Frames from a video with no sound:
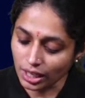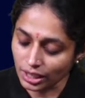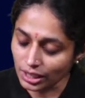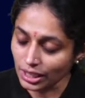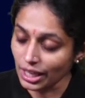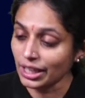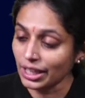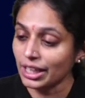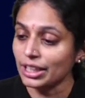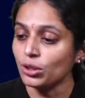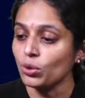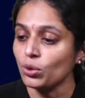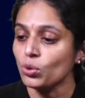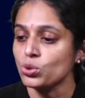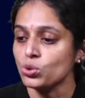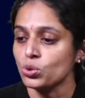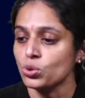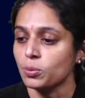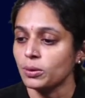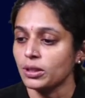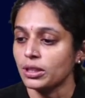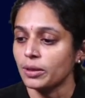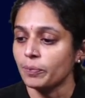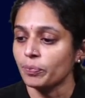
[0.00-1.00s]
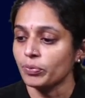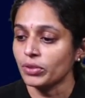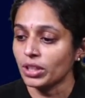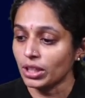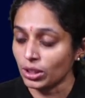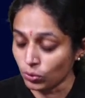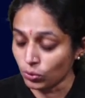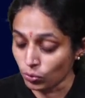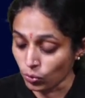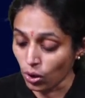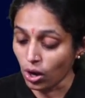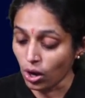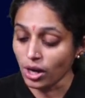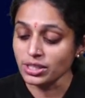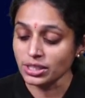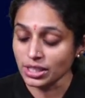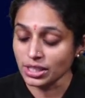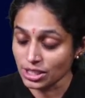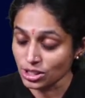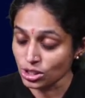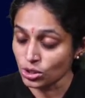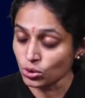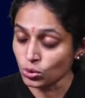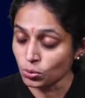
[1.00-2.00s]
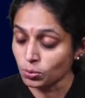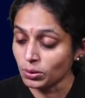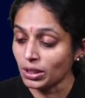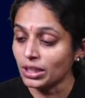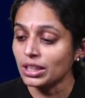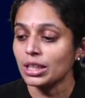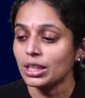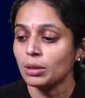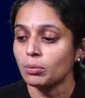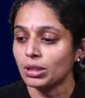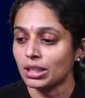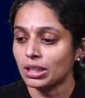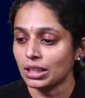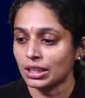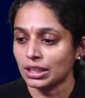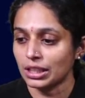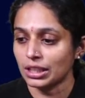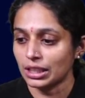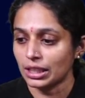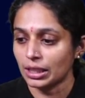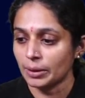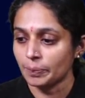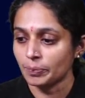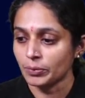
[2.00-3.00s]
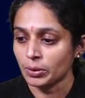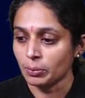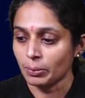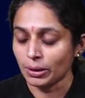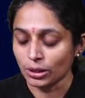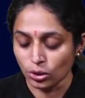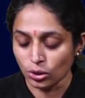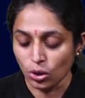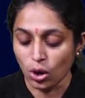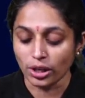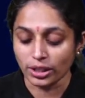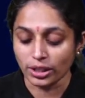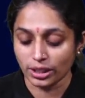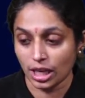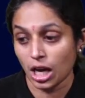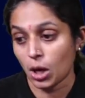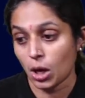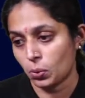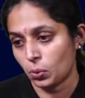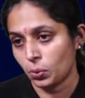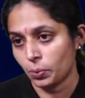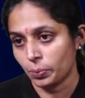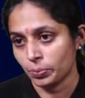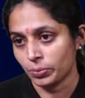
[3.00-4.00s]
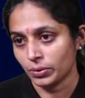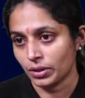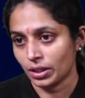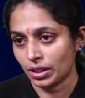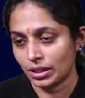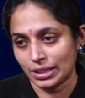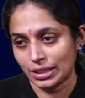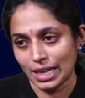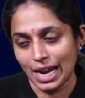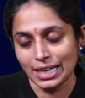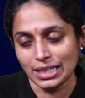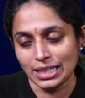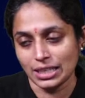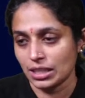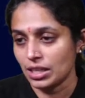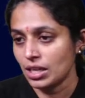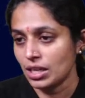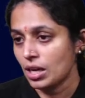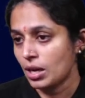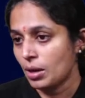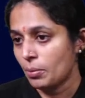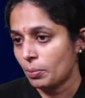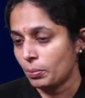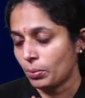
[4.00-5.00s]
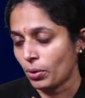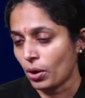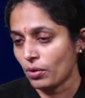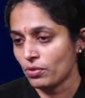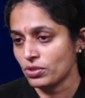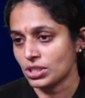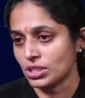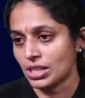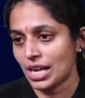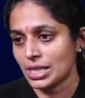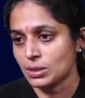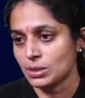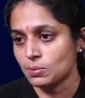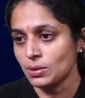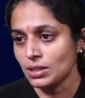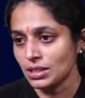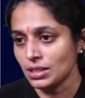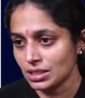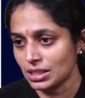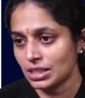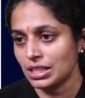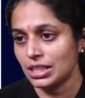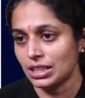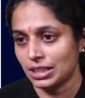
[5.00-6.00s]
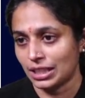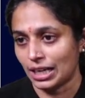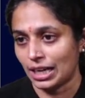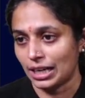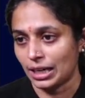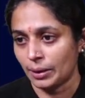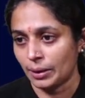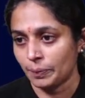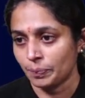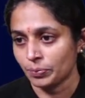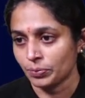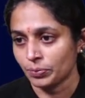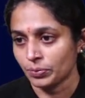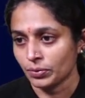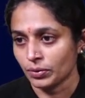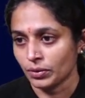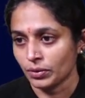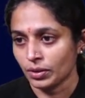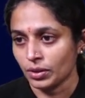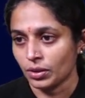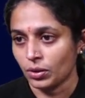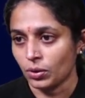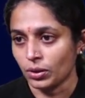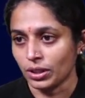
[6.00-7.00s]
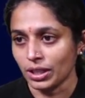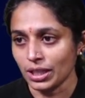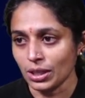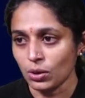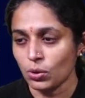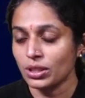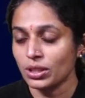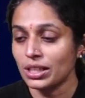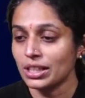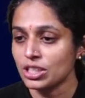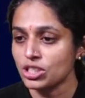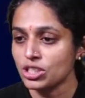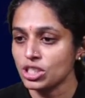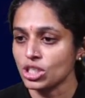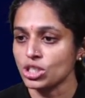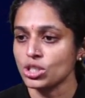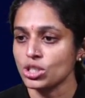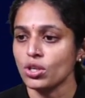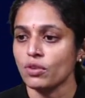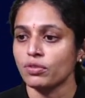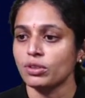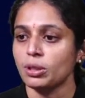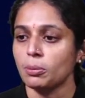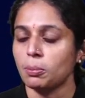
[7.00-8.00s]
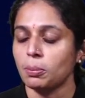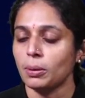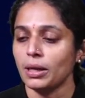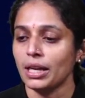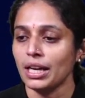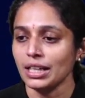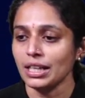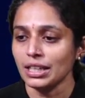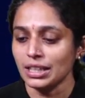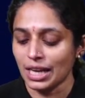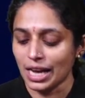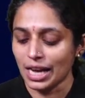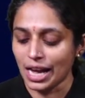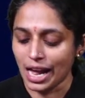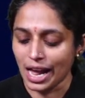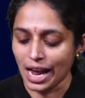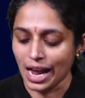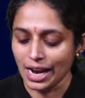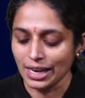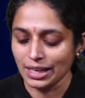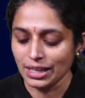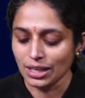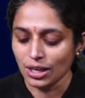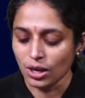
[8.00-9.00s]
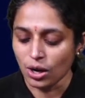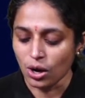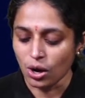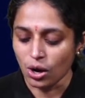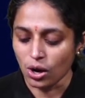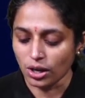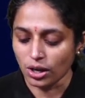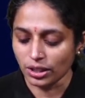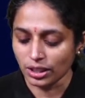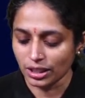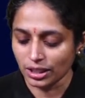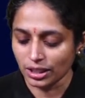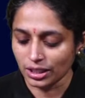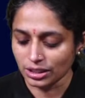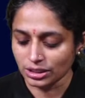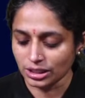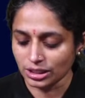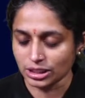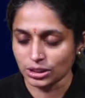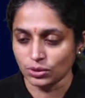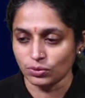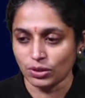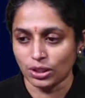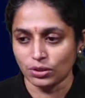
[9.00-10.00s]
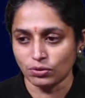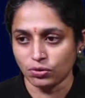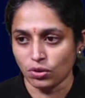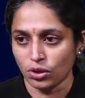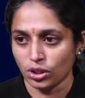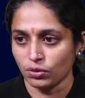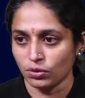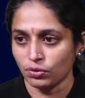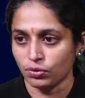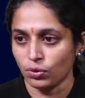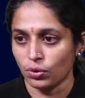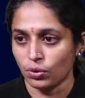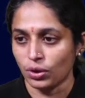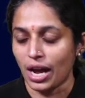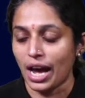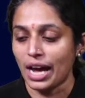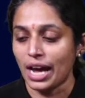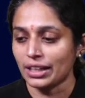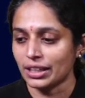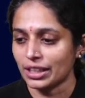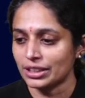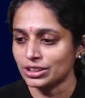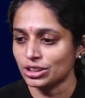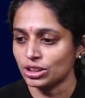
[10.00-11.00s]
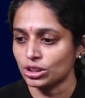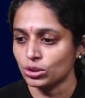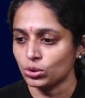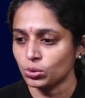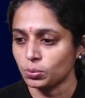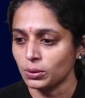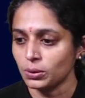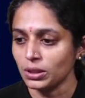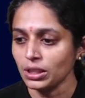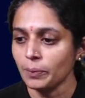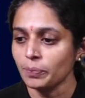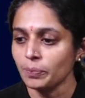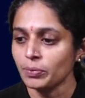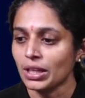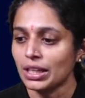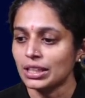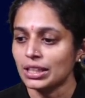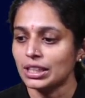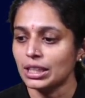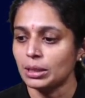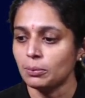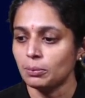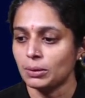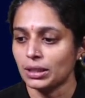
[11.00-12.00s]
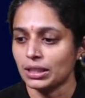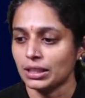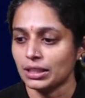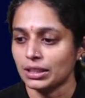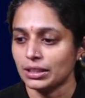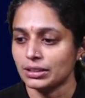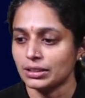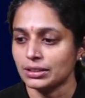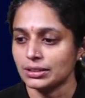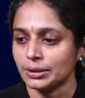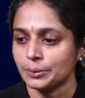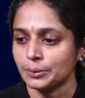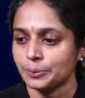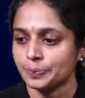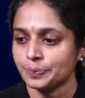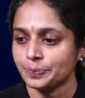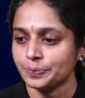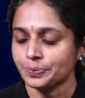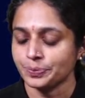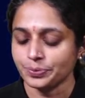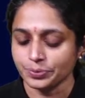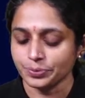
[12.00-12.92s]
earlier it used to be, it was considered to be a deemed decree, but not now. That provision has been deleted. Okay, only rejection of the plaint and order under section 144 are considered to be deemed decrees.